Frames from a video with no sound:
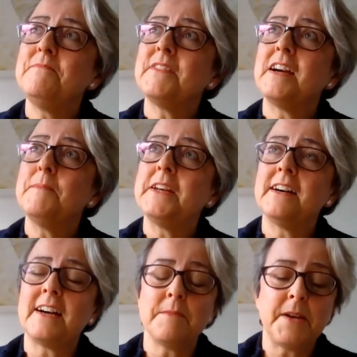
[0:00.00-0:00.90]
I mean,
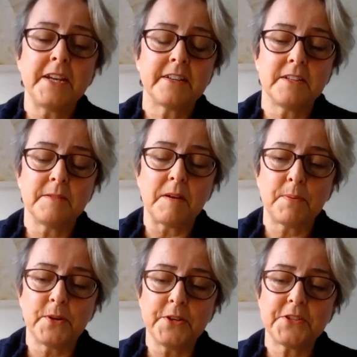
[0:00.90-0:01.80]
I make a
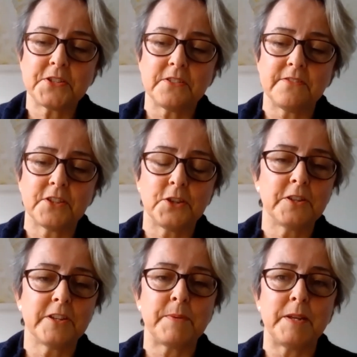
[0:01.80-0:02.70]
point of
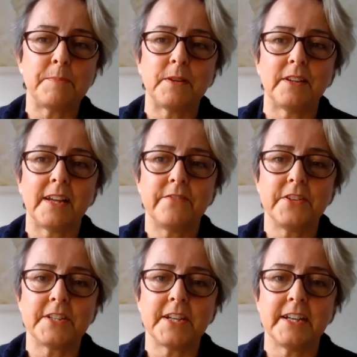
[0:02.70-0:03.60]
calling people every
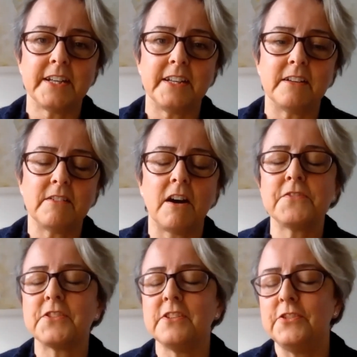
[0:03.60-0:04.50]
day,
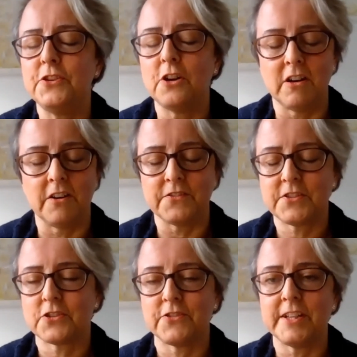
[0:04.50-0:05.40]
often not on
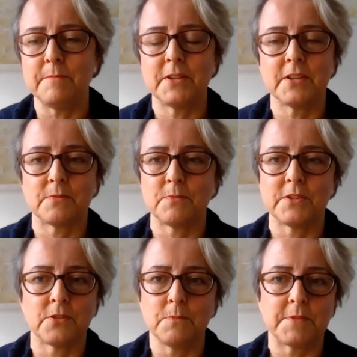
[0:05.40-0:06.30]
screen because we're
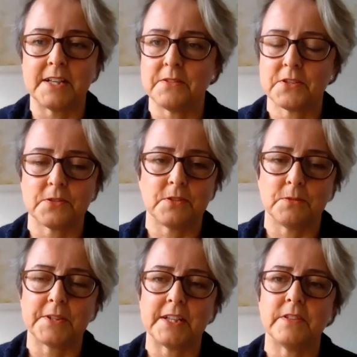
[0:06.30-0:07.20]
zoomed out or
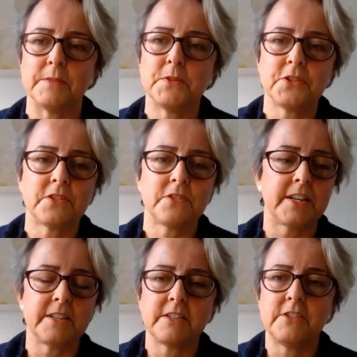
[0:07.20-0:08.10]
whatever, but just
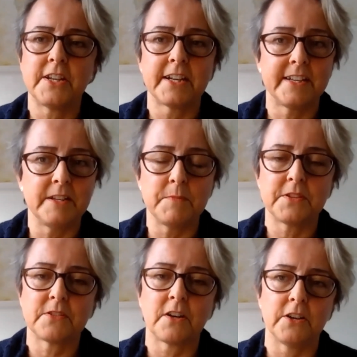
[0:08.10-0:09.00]
checking in with
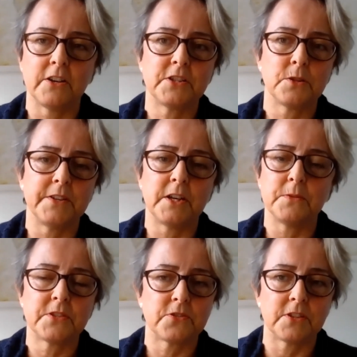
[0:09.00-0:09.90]
colleagues who I know are
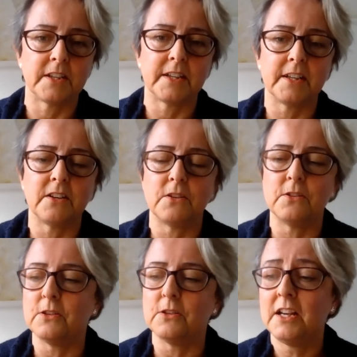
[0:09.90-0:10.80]
struggling,
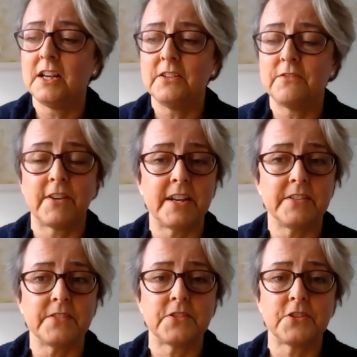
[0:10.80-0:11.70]
or
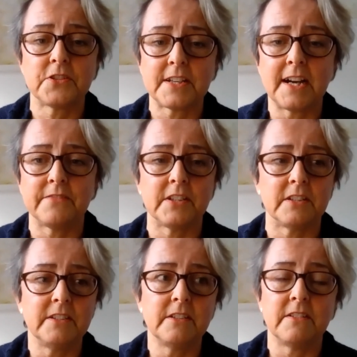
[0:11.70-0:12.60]
friends, just to have
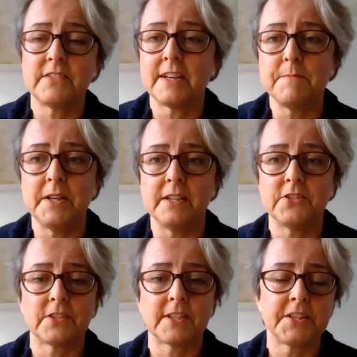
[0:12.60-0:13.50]
a 10-minute
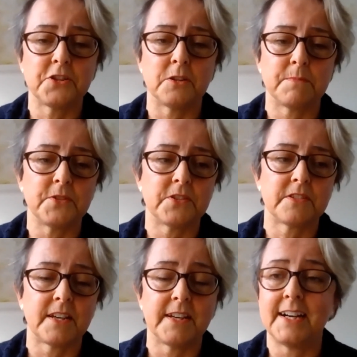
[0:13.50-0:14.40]
just catch up and just
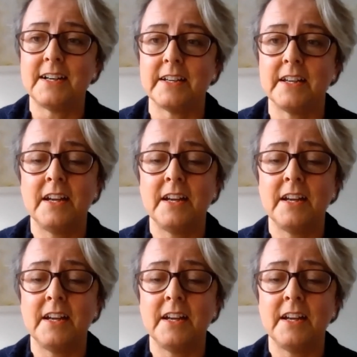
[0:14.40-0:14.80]
say hi.